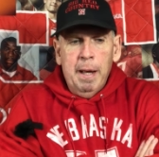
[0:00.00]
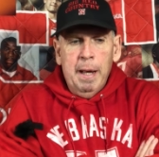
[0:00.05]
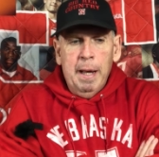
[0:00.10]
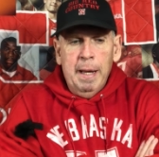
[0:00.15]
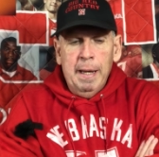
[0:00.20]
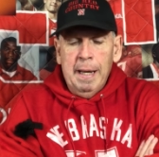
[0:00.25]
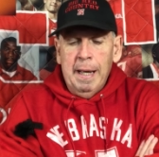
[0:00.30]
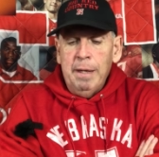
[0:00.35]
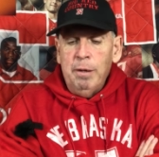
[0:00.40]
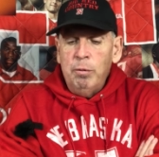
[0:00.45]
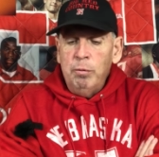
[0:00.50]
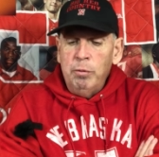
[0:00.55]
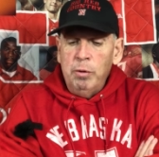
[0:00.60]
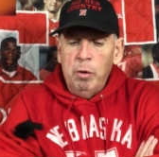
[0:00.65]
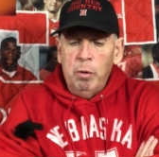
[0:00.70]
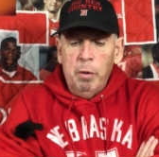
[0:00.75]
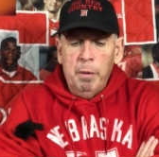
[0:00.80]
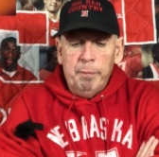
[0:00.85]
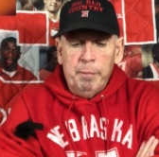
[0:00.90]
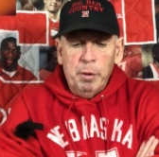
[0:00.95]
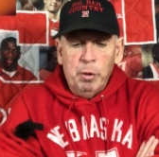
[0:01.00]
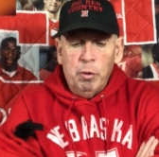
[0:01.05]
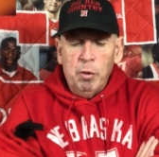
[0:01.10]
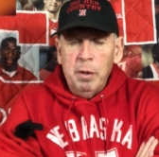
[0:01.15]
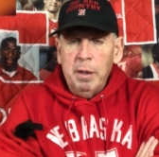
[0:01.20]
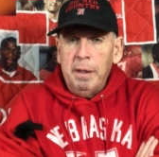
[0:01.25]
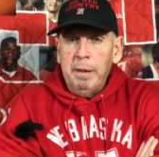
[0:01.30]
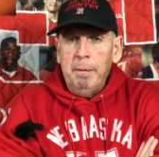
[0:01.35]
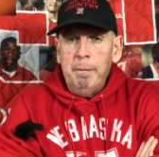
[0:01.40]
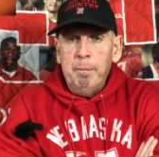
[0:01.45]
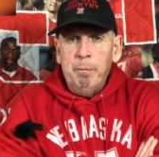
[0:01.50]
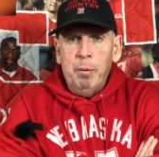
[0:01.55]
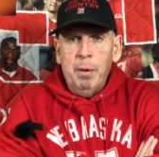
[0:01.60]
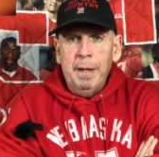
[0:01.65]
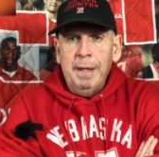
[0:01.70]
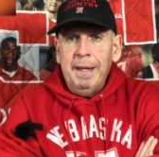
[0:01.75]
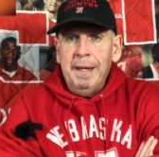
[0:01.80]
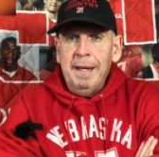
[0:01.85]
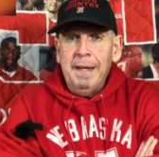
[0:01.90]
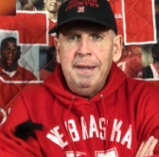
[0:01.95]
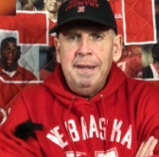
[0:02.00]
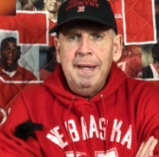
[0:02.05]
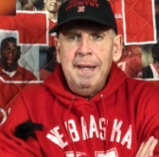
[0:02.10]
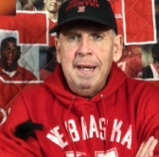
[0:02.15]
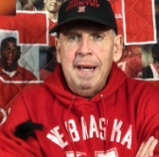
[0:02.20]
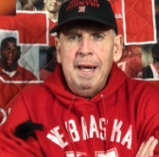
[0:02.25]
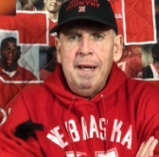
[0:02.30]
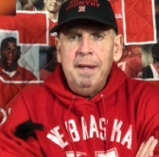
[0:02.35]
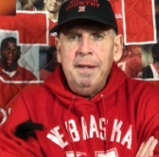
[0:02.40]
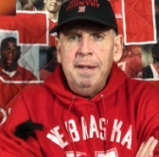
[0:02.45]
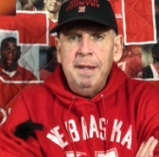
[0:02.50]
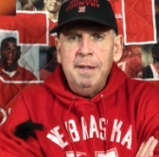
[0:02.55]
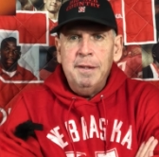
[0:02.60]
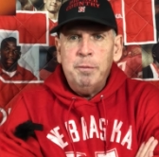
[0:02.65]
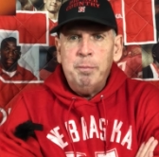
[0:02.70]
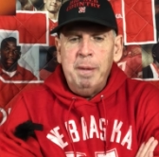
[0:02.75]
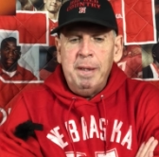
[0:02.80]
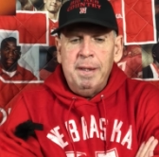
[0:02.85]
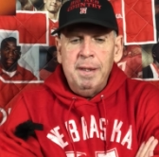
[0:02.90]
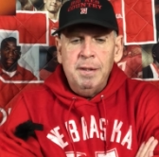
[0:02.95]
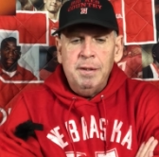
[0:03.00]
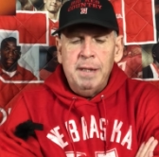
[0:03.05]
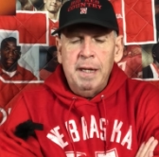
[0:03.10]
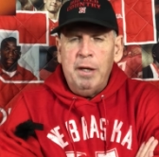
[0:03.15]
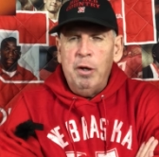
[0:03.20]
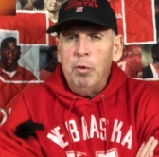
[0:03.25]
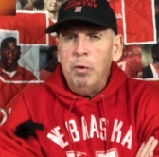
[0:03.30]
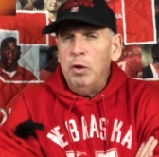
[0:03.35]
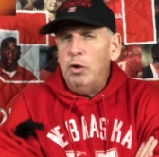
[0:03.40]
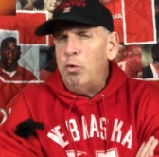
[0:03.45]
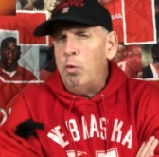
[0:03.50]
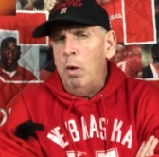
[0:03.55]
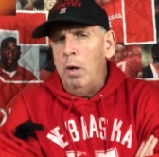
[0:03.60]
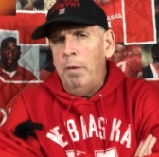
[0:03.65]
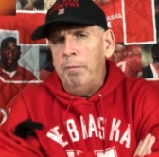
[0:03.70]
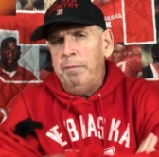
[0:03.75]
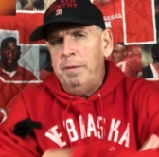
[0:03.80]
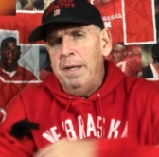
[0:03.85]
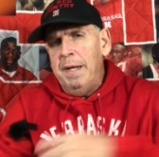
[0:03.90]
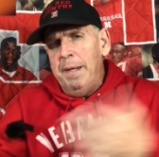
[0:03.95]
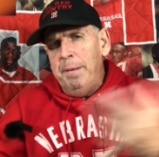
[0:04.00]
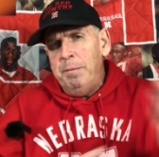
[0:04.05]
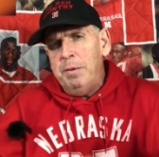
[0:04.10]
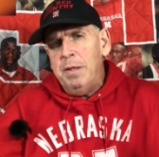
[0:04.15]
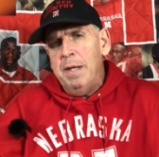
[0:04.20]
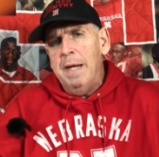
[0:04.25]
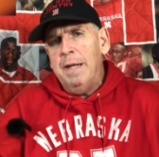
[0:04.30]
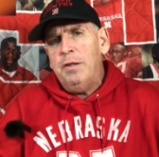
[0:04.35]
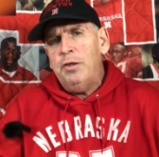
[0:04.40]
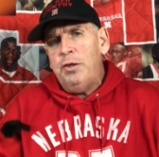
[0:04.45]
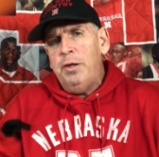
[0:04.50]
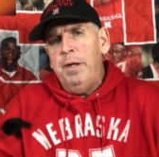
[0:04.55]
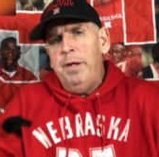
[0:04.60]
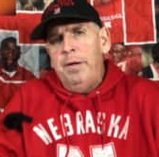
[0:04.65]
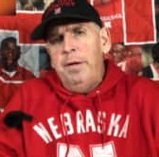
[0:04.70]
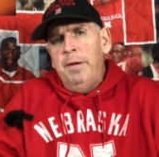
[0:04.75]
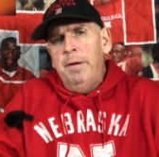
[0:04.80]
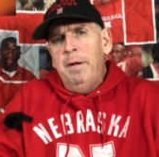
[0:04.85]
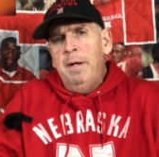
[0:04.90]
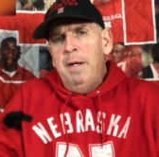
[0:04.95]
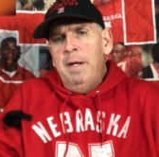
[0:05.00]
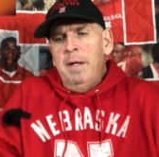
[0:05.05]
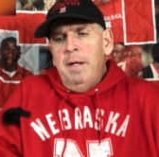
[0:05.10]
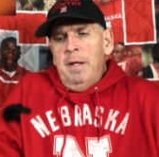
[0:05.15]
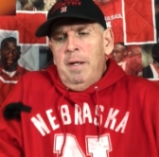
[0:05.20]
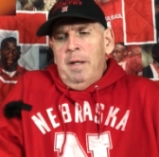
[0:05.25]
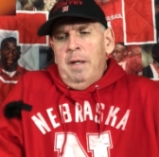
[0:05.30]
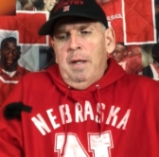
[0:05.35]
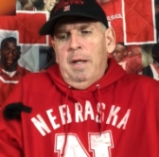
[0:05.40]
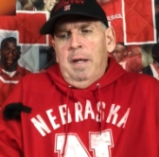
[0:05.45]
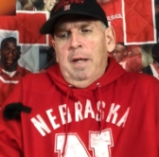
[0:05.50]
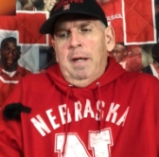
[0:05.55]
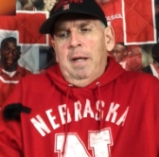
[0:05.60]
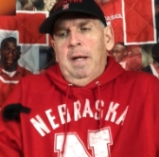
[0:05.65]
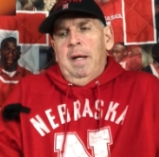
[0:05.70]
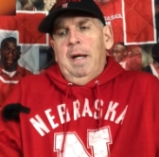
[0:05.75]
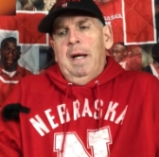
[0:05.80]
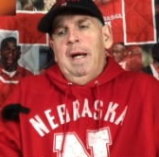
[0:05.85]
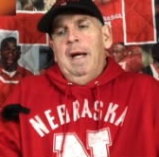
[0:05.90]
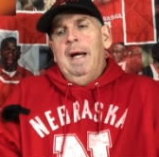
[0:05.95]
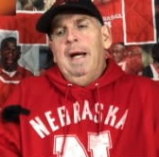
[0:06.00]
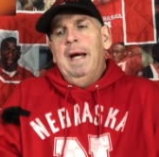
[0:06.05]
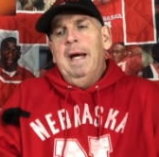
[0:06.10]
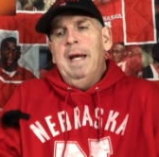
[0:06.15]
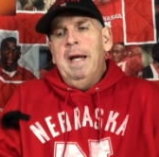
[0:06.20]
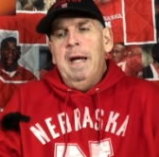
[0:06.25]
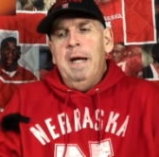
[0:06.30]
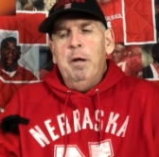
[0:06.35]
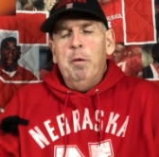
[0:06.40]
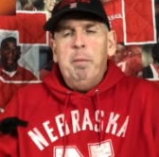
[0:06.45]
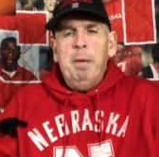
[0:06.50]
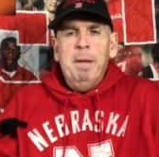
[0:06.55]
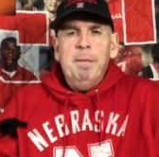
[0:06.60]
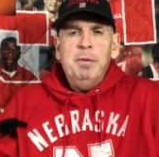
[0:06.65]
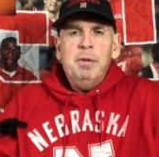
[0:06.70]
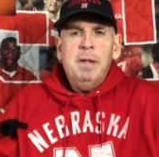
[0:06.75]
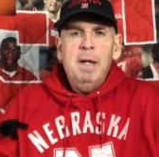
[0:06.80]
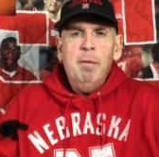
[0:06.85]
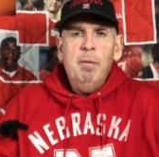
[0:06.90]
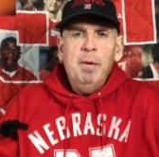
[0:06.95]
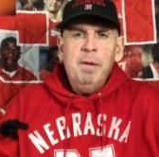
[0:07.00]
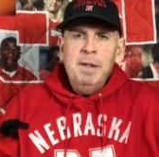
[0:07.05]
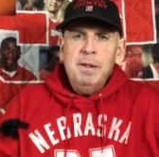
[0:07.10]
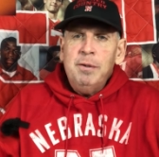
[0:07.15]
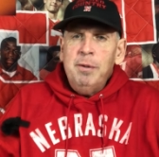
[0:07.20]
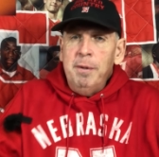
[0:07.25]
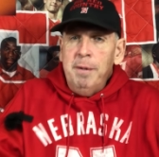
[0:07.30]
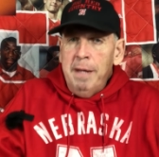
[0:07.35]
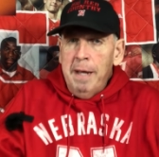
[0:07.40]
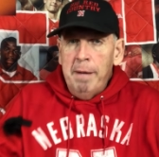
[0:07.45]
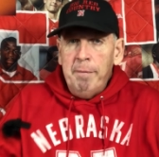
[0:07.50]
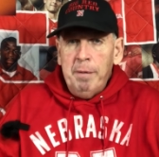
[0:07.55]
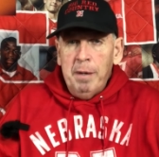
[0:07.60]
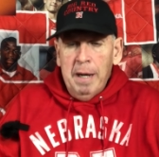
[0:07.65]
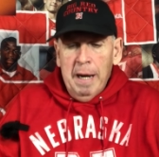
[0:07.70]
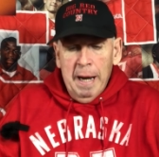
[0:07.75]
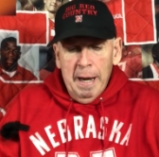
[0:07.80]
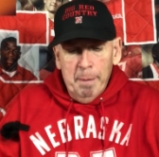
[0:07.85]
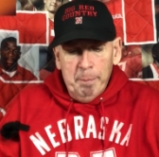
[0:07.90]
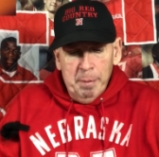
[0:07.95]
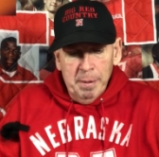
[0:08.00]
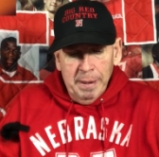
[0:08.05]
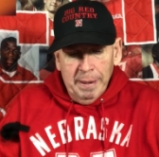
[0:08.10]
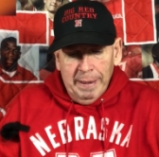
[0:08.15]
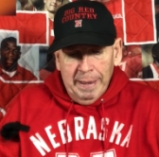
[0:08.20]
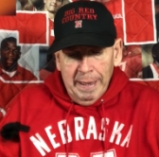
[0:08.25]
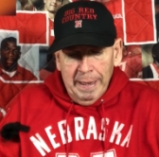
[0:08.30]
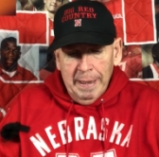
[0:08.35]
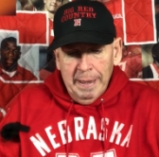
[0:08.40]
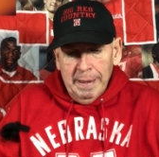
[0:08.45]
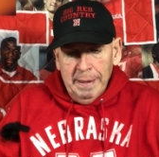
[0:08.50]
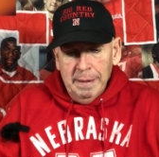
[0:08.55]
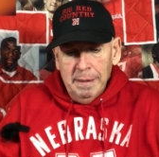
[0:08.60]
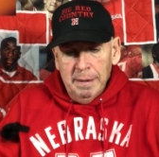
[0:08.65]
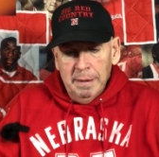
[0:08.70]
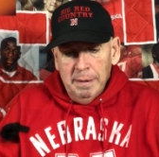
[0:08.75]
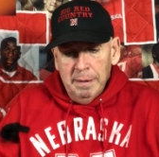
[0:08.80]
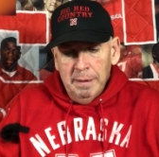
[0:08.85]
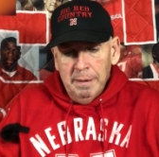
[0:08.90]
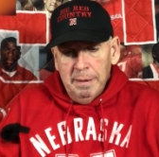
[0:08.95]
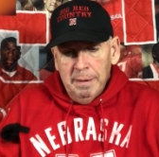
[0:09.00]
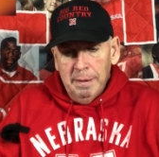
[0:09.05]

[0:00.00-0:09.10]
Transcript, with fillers: And I don't know if they're going to bring anything out of this because they go to 12 teams next year. And I know people saying, well, this will never happen again.